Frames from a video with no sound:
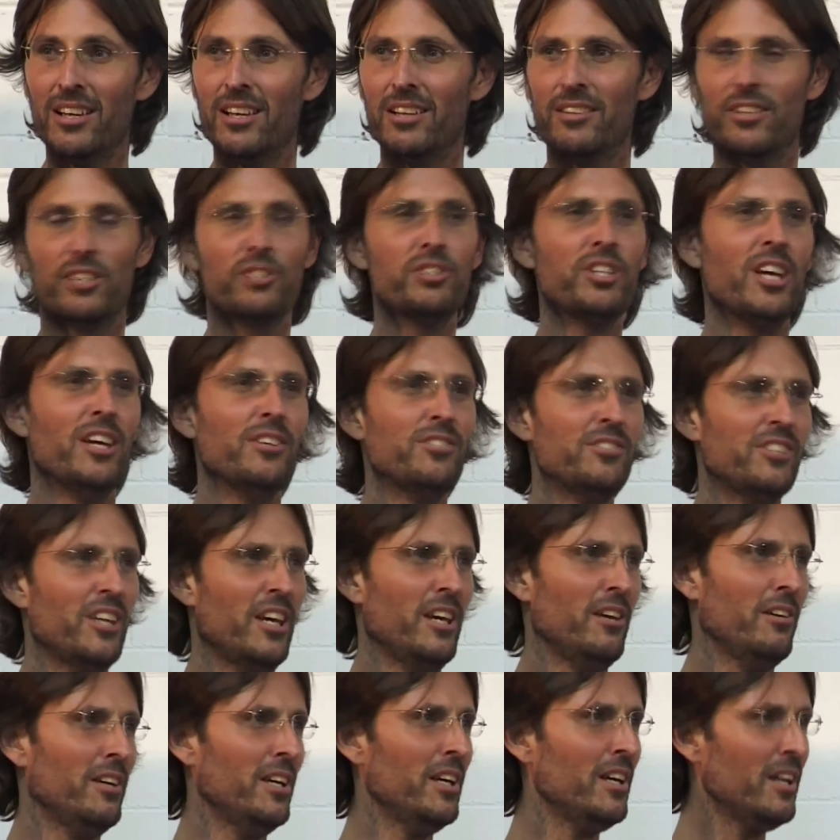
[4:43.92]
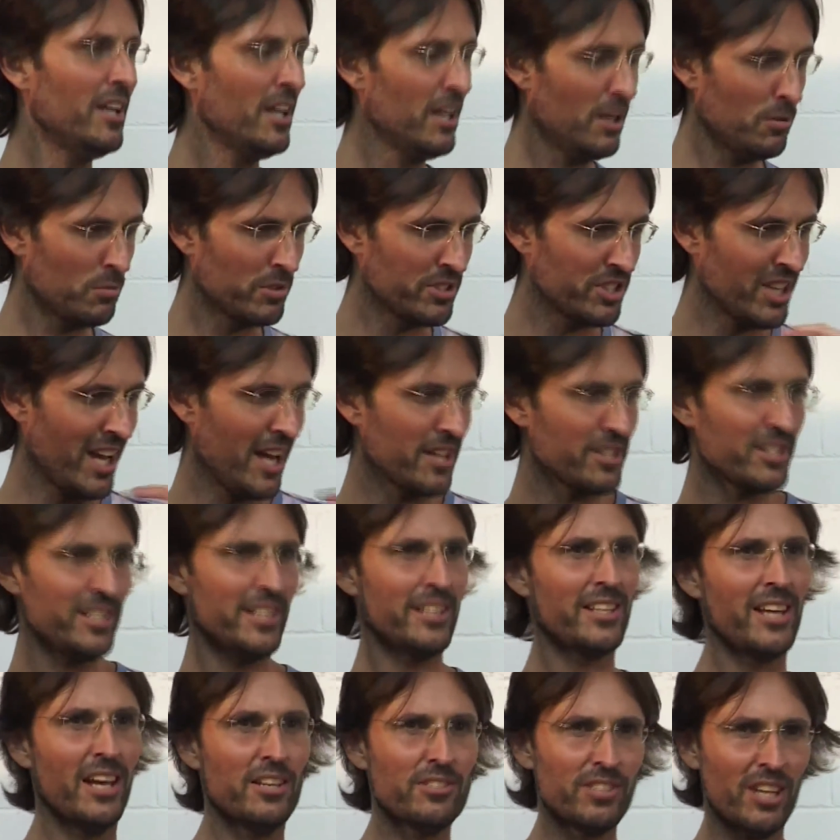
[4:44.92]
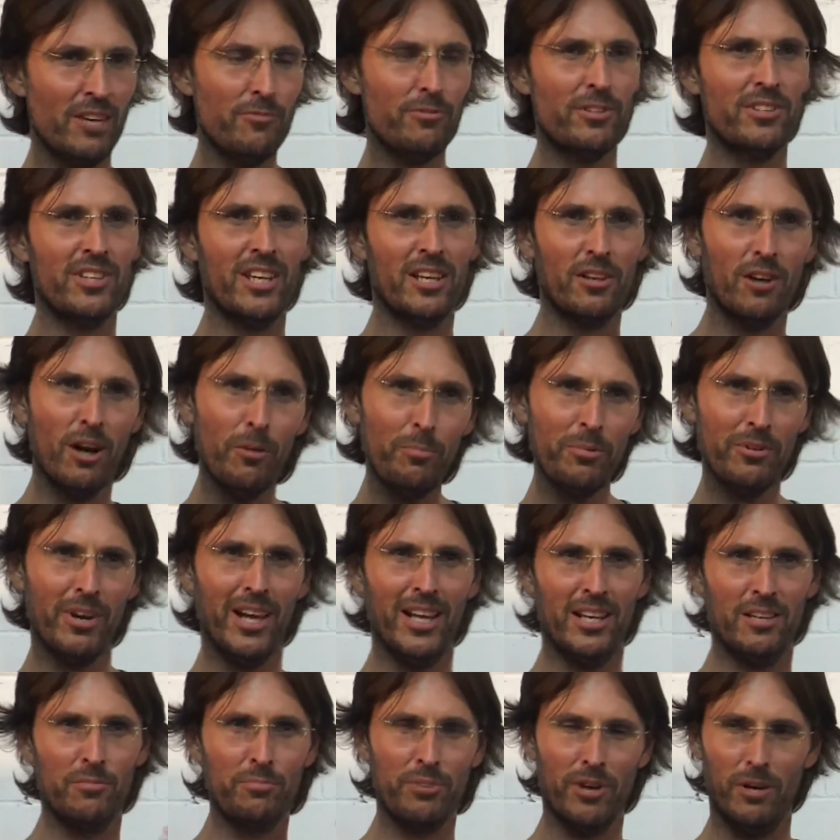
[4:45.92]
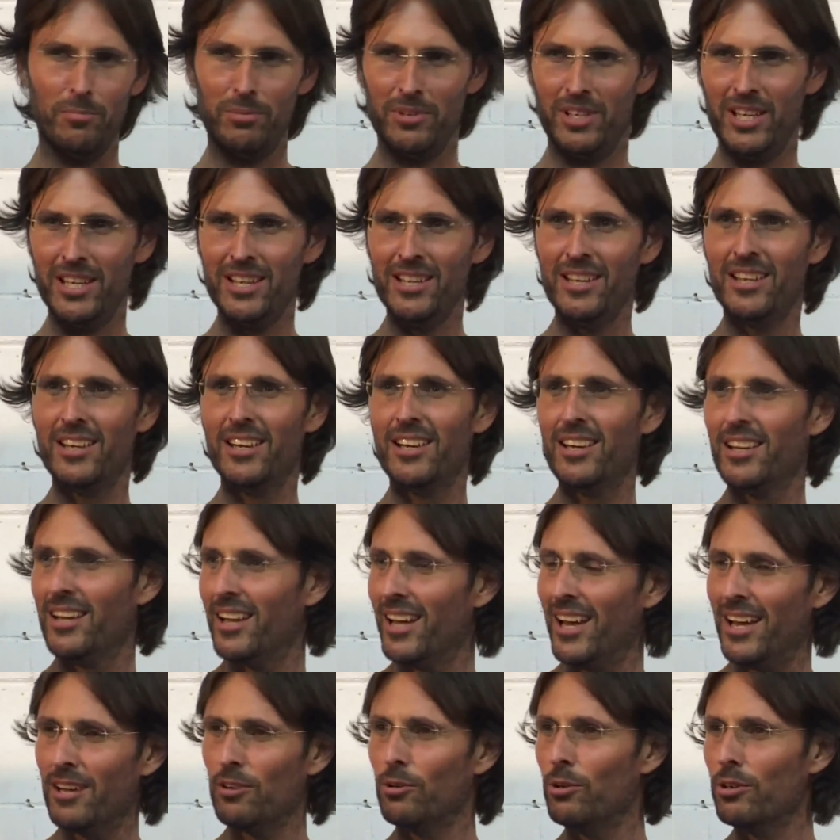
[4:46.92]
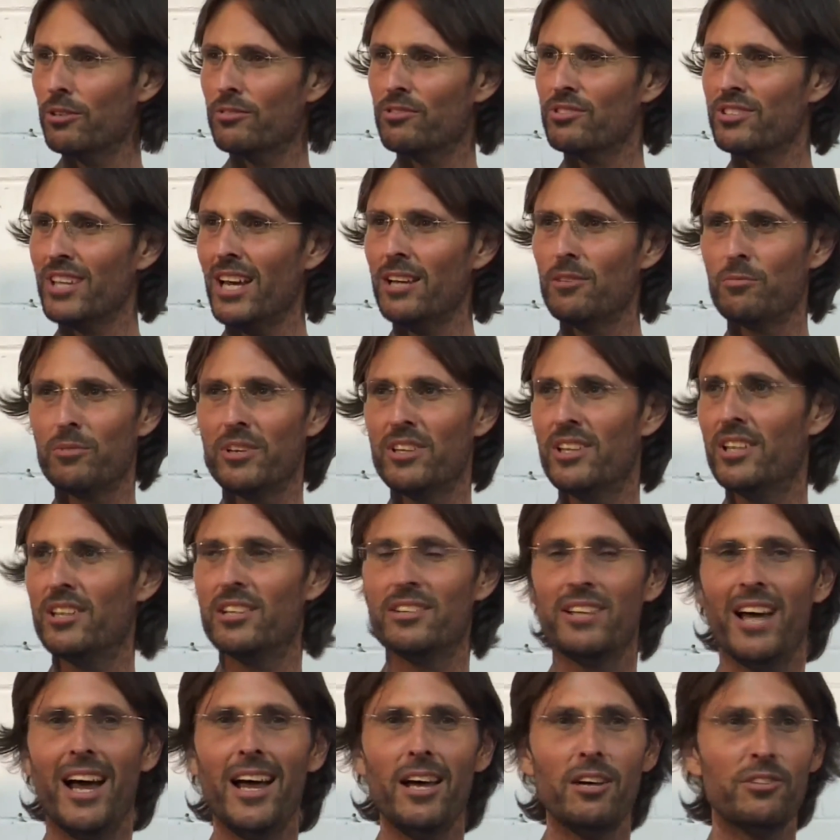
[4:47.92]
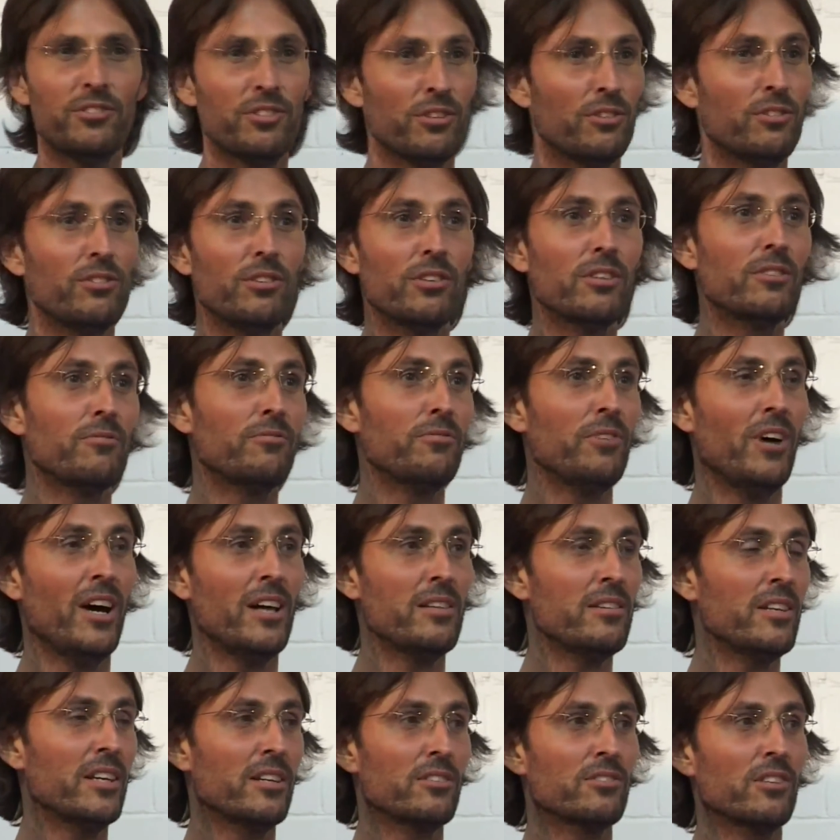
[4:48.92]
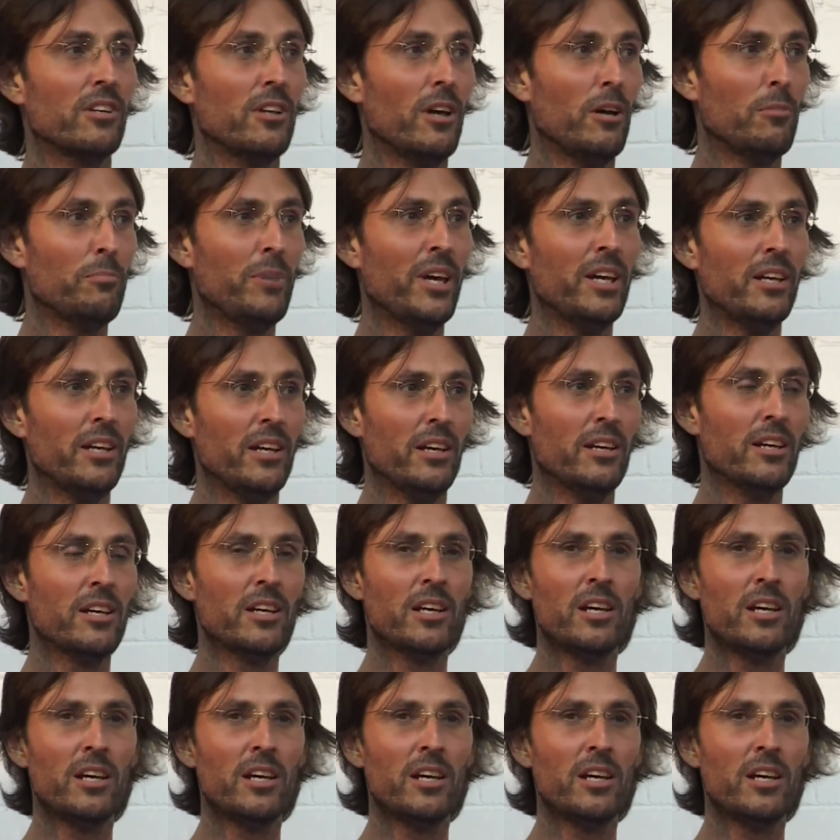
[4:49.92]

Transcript: the chest area, which actually gets everything operating properly, and all of a sudden within a day or two you can find things a lot better.